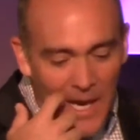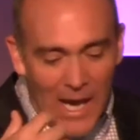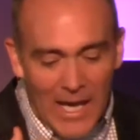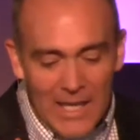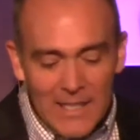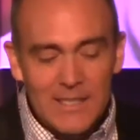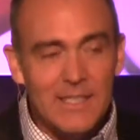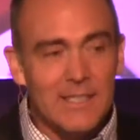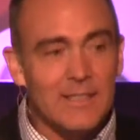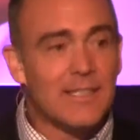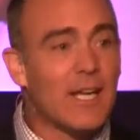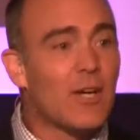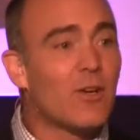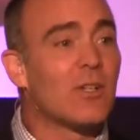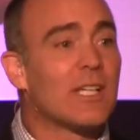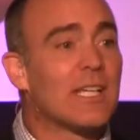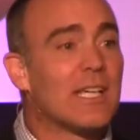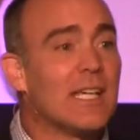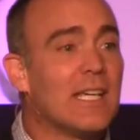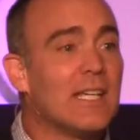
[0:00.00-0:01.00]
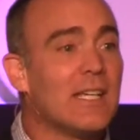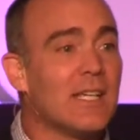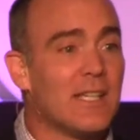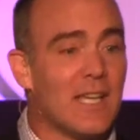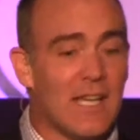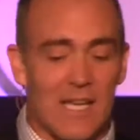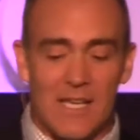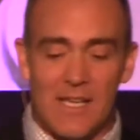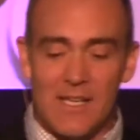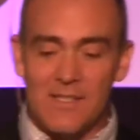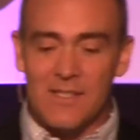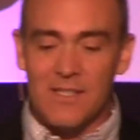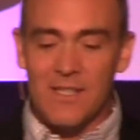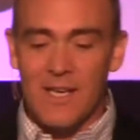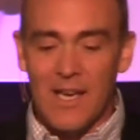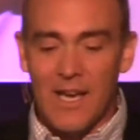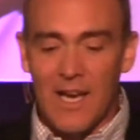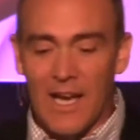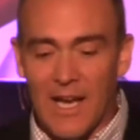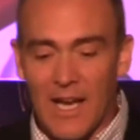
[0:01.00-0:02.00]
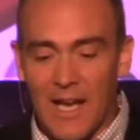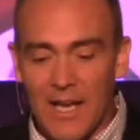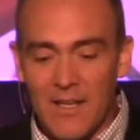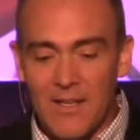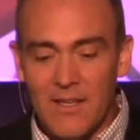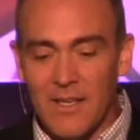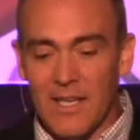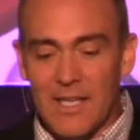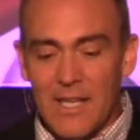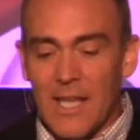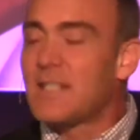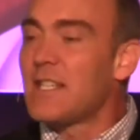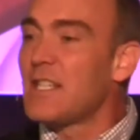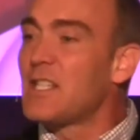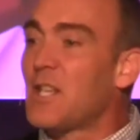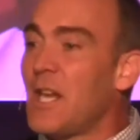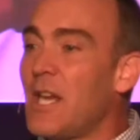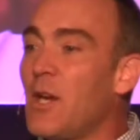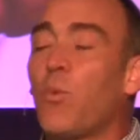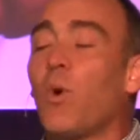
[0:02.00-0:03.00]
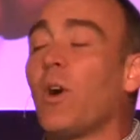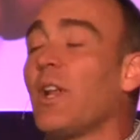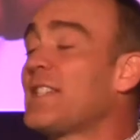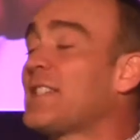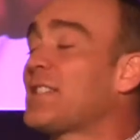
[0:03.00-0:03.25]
uh, literally is, uh, it, it's, it, well, it's